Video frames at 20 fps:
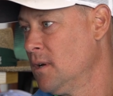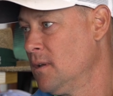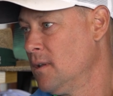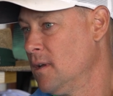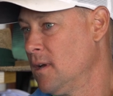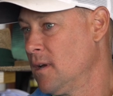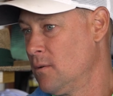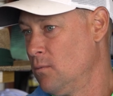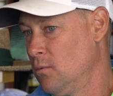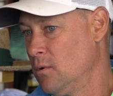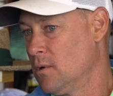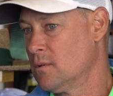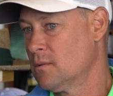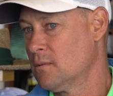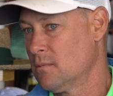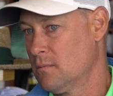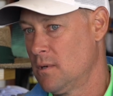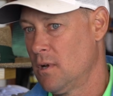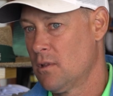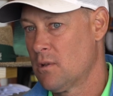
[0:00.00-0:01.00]
They had
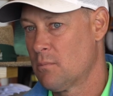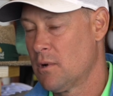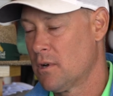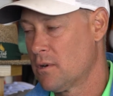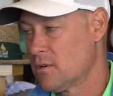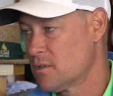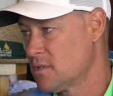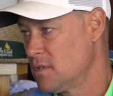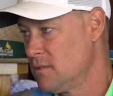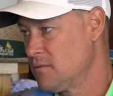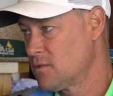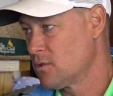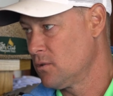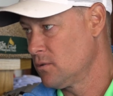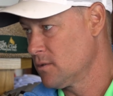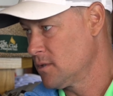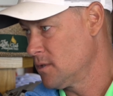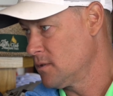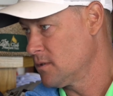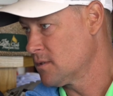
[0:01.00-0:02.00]
one other punter, Steve
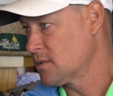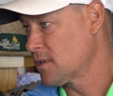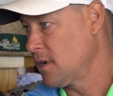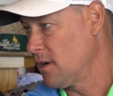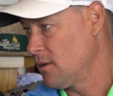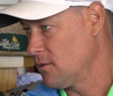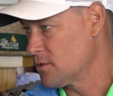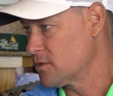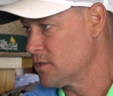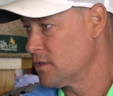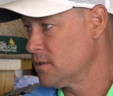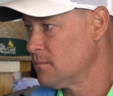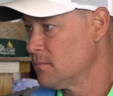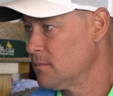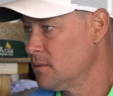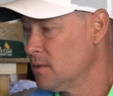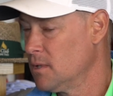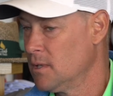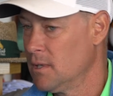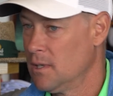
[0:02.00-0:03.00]
Schulte, on scholarship,
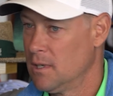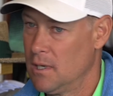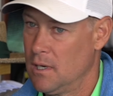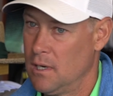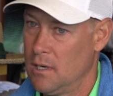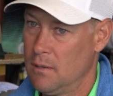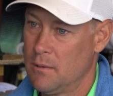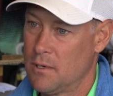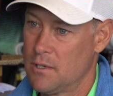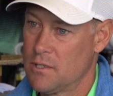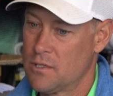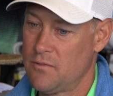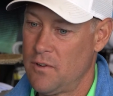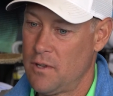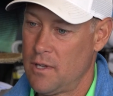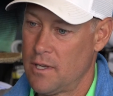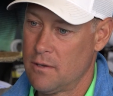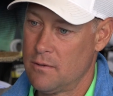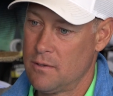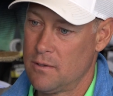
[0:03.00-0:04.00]
uh, but I just
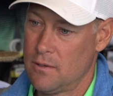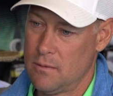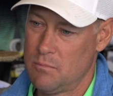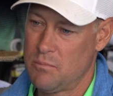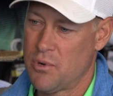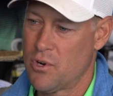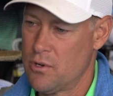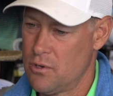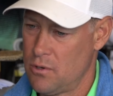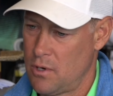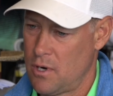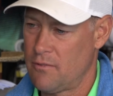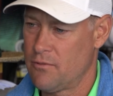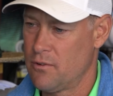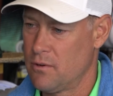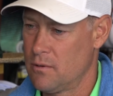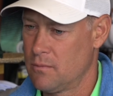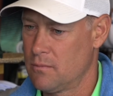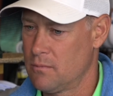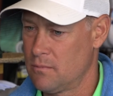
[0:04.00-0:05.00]
felt like it, and Purdue
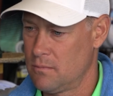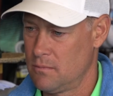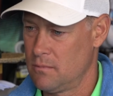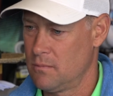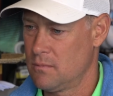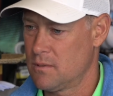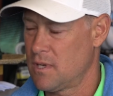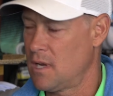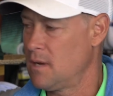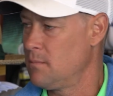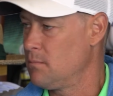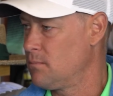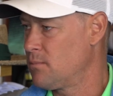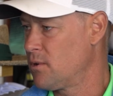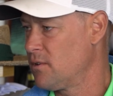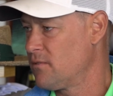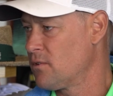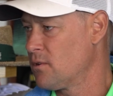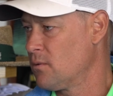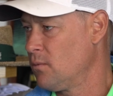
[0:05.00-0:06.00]
offered same
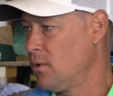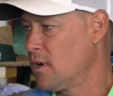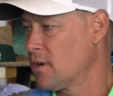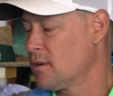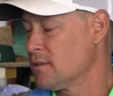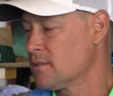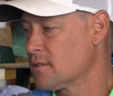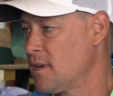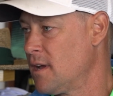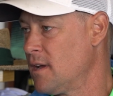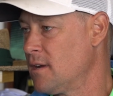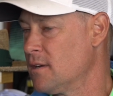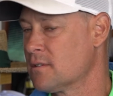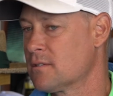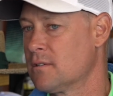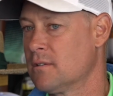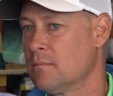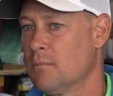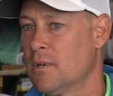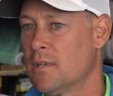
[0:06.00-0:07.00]
preferred walk-on
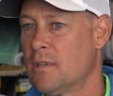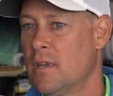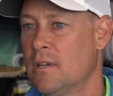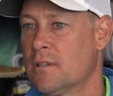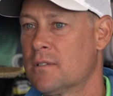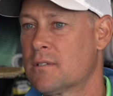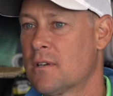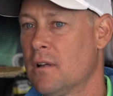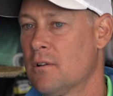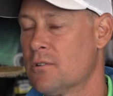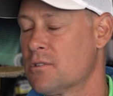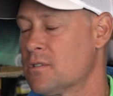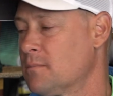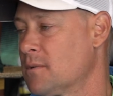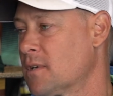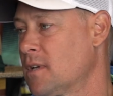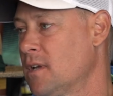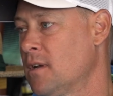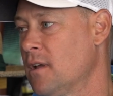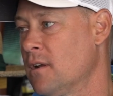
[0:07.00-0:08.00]
status, and but they had scholarship
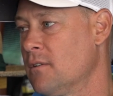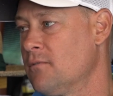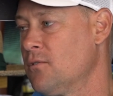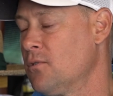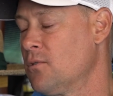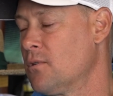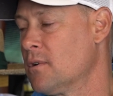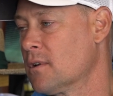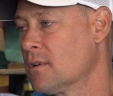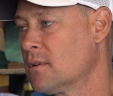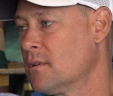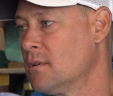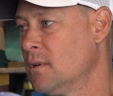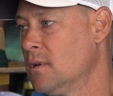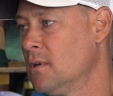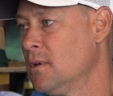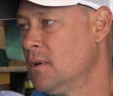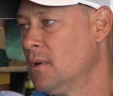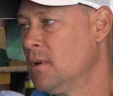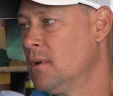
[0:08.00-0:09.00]
to kid out of Florida
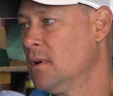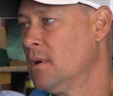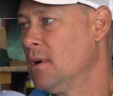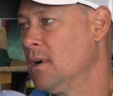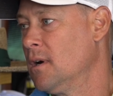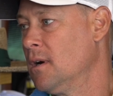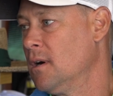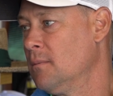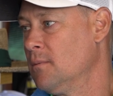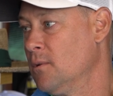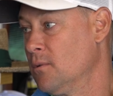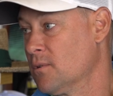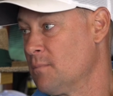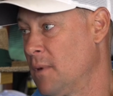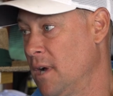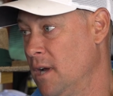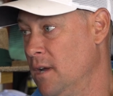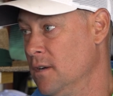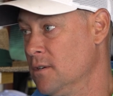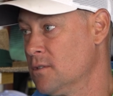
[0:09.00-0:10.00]
um, that was
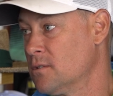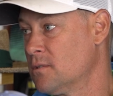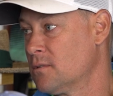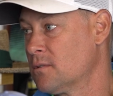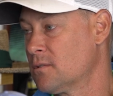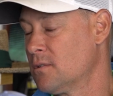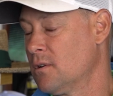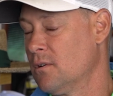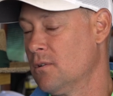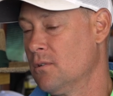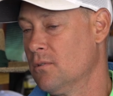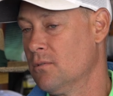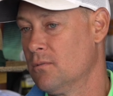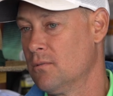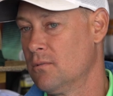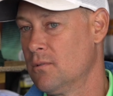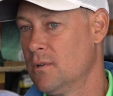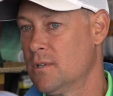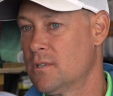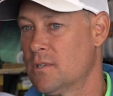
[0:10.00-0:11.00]
my age. So
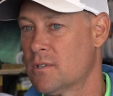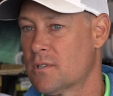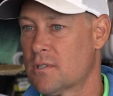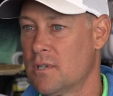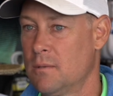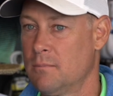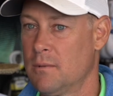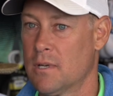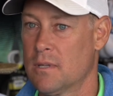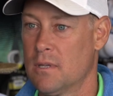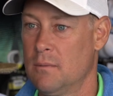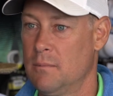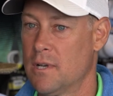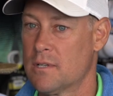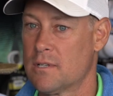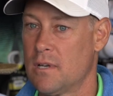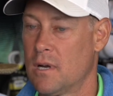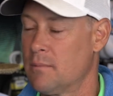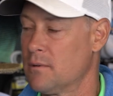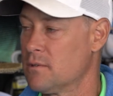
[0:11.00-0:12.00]
it just seemed like the
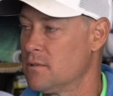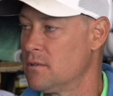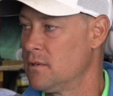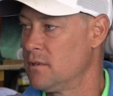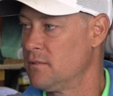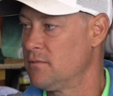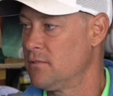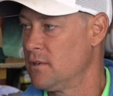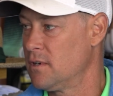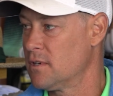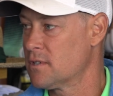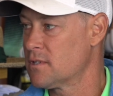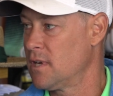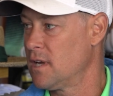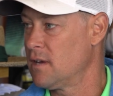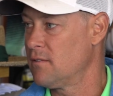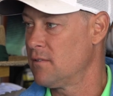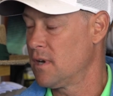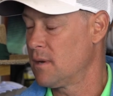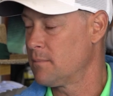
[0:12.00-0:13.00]
best opportunity for us to have an